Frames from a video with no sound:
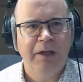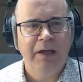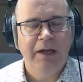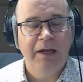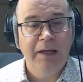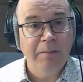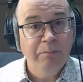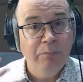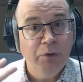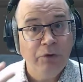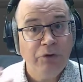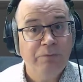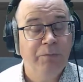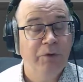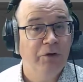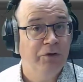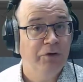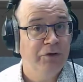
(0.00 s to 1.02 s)
input,
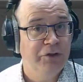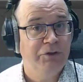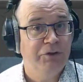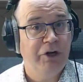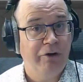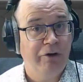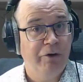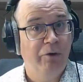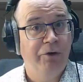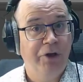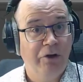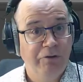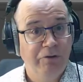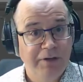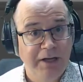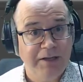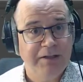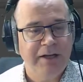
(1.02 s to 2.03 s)
because Cherry Audio
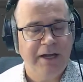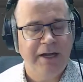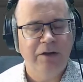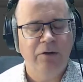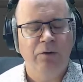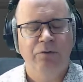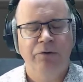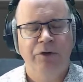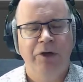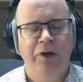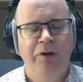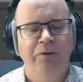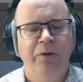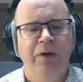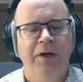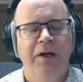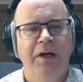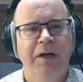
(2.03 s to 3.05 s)
does take audio
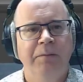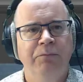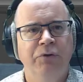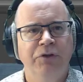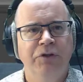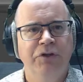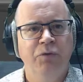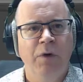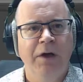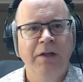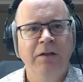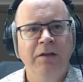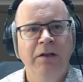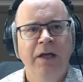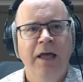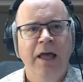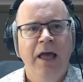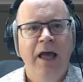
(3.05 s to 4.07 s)
input as well
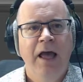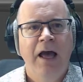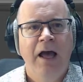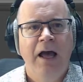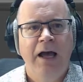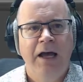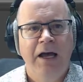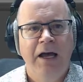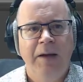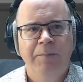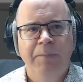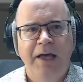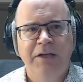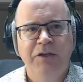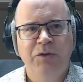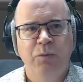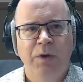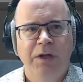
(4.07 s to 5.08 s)

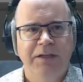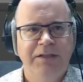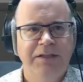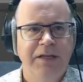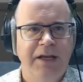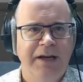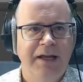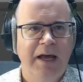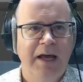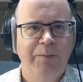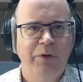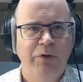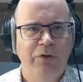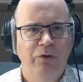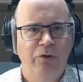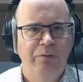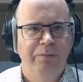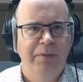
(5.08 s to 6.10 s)
as setting up
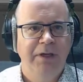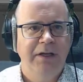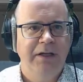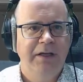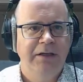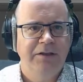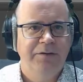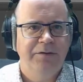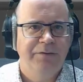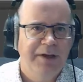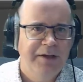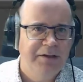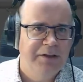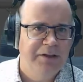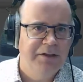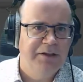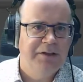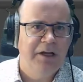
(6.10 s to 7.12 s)
your MIDI
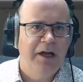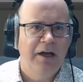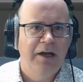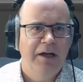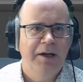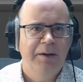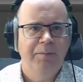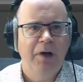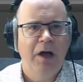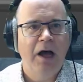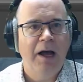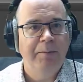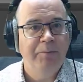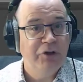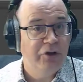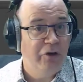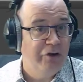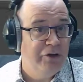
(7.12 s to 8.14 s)
interfaces. I'm
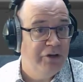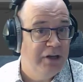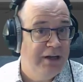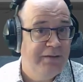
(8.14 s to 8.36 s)
just going to leave